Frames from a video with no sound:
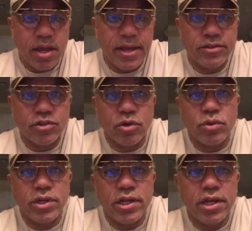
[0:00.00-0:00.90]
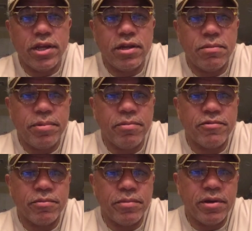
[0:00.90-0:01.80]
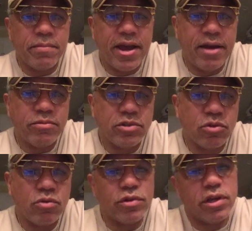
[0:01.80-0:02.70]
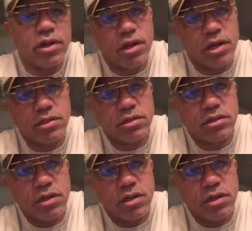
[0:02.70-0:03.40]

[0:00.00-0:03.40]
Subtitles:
And so what they did, the people from BMI was over in London.